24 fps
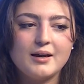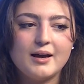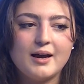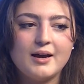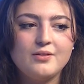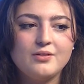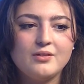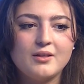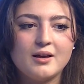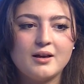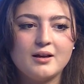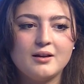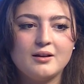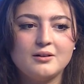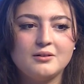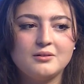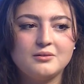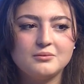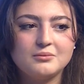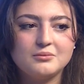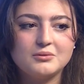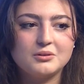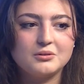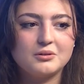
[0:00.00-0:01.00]
And
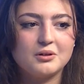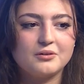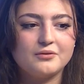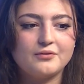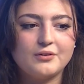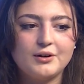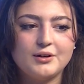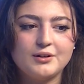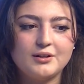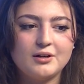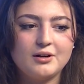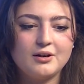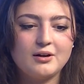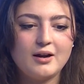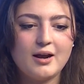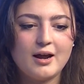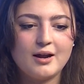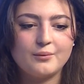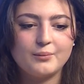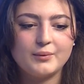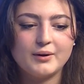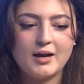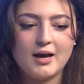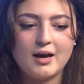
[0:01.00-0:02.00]
then you go further
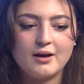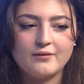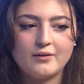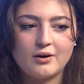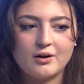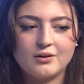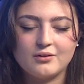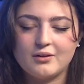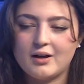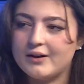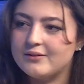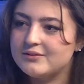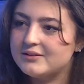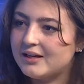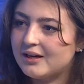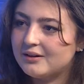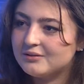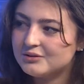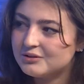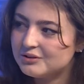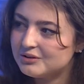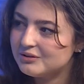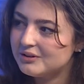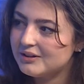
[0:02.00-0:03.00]
and we have our live
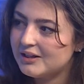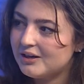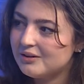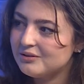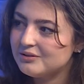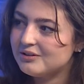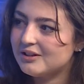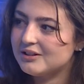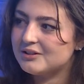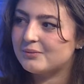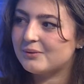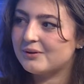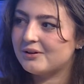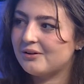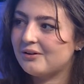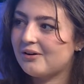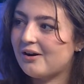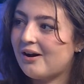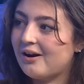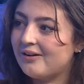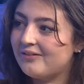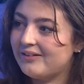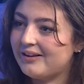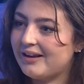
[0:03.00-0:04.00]
sound studio, so that's where you're
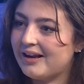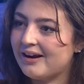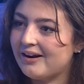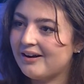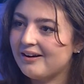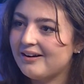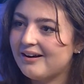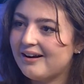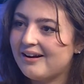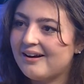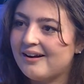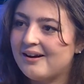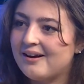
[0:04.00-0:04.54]
on the air.